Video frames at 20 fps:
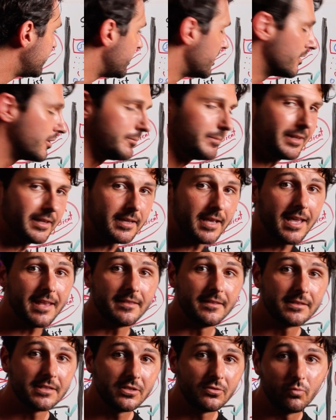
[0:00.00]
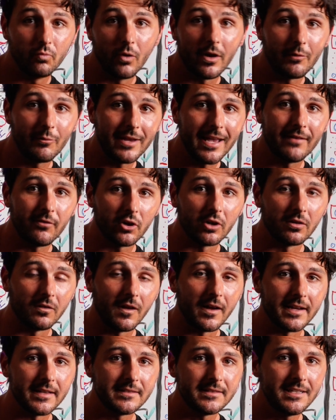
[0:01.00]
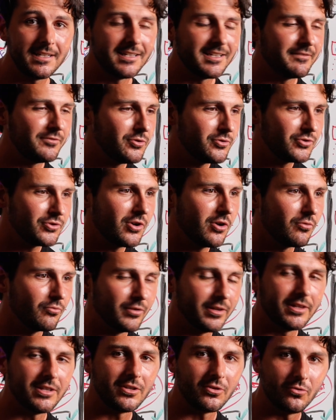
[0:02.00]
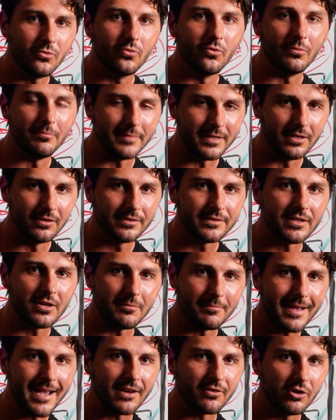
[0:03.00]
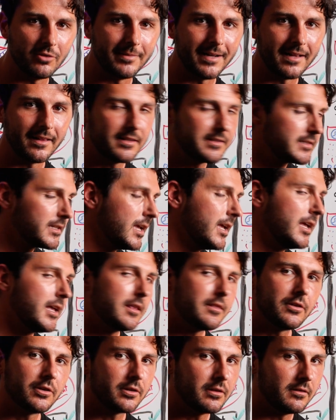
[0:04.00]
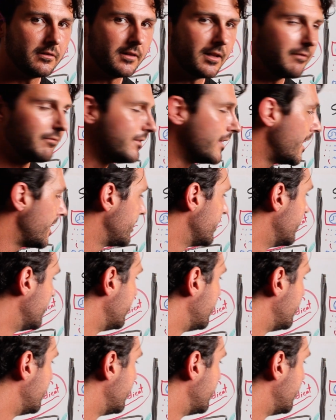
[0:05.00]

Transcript: here to be like, hey, this is what we have our clients eat. If you show really cool meals that are macro balanced, they're gonna love that.